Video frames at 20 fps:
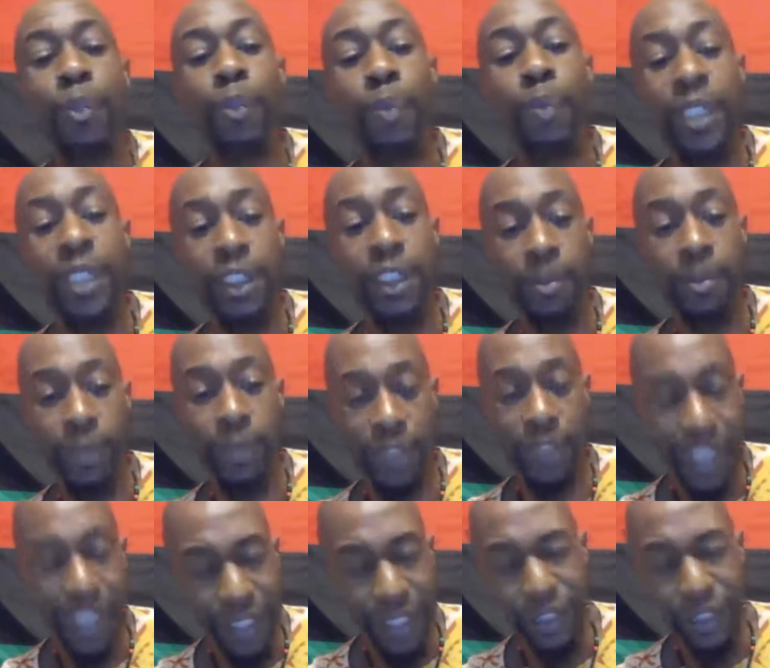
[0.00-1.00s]
principles,
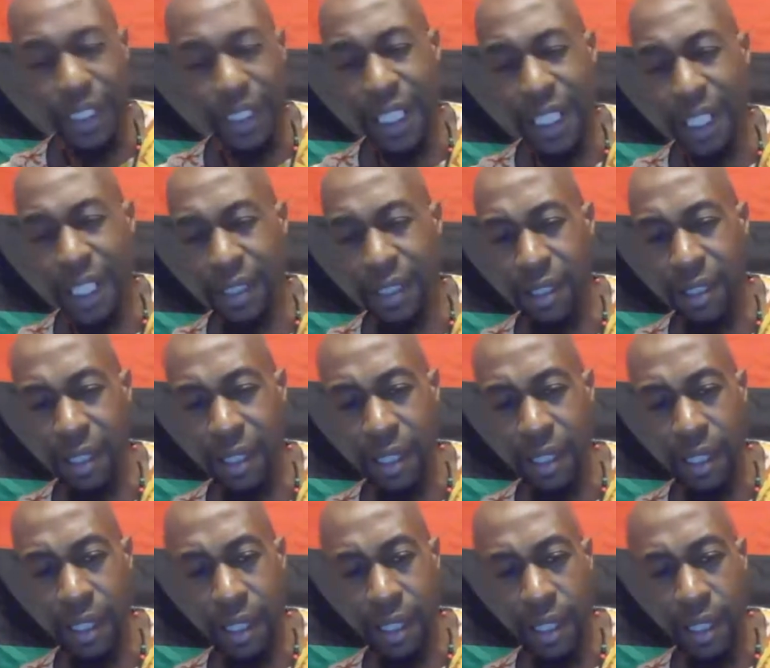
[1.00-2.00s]
understand,
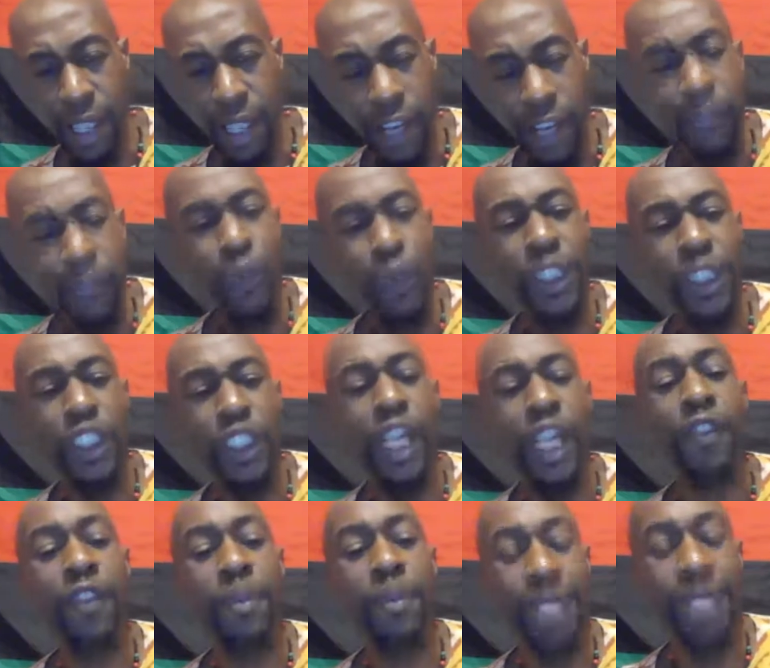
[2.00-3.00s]
of which
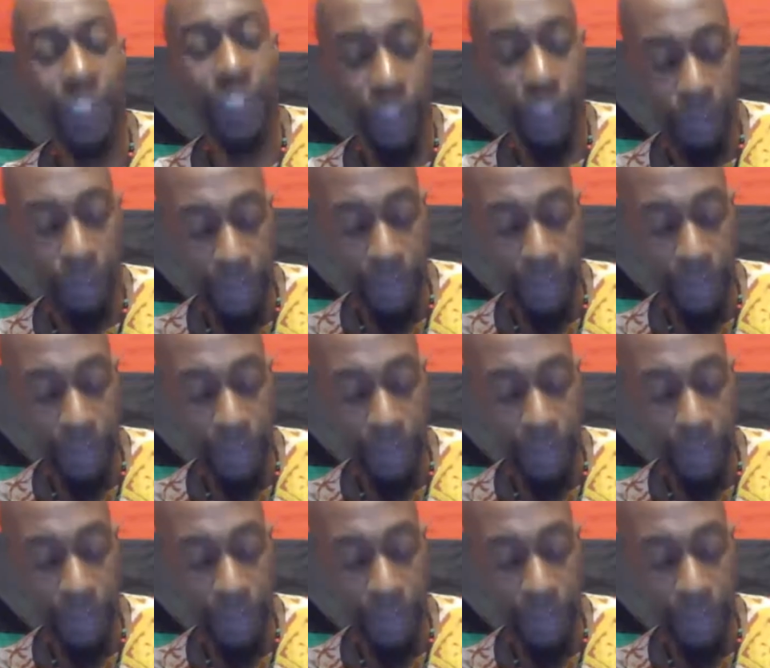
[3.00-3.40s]
government should